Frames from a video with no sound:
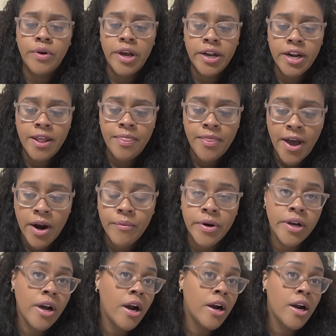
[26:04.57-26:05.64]
And in that
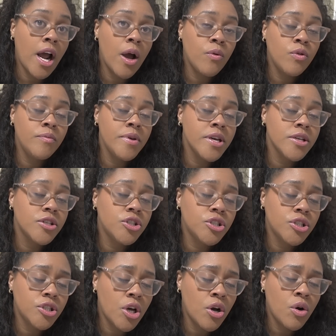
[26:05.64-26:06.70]
regard, I will be
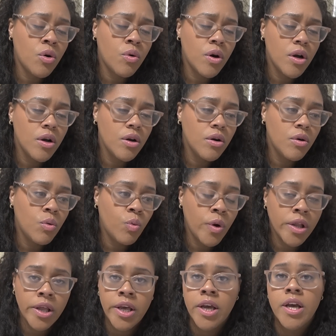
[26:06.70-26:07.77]
so
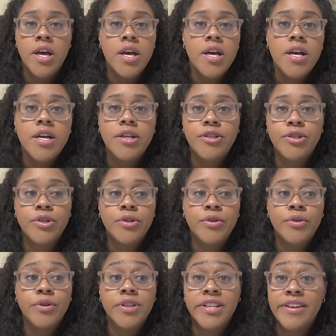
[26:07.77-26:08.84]
willing
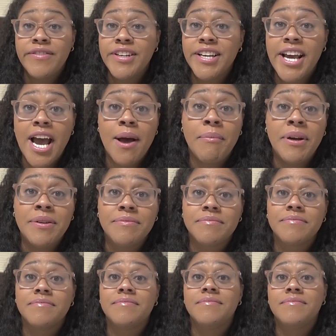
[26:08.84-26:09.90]
to live in a cabin
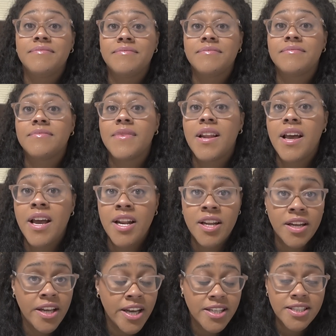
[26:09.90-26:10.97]

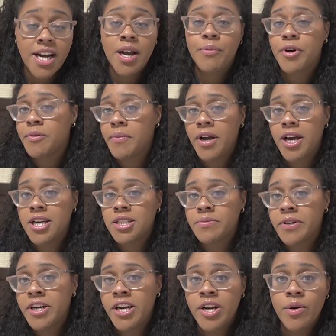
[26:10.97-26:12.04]
and get time with my
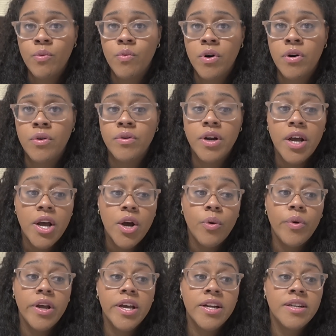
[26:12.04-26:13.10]
husband, and
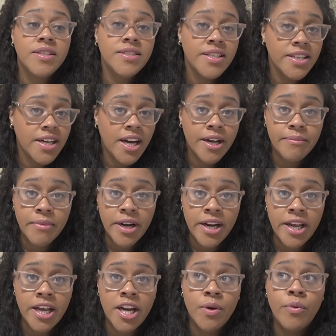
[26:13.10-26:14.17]
we can sit on
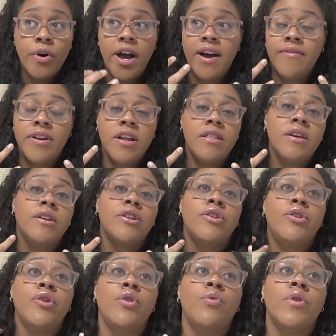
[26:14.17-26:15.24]
money and it won't have anything to
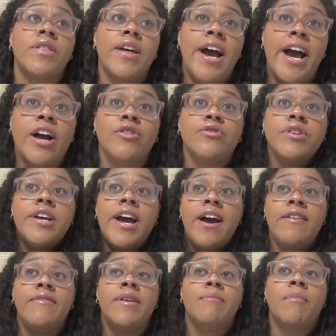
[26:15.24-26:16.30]
do with actually
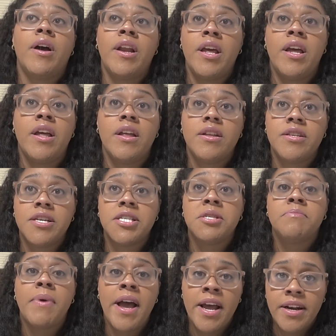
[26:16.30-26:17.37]
having money to
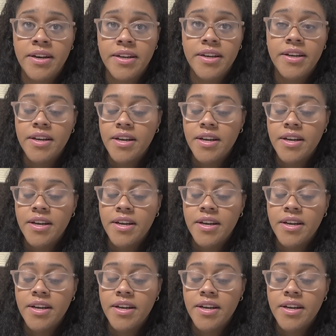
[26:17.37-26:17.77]
spend.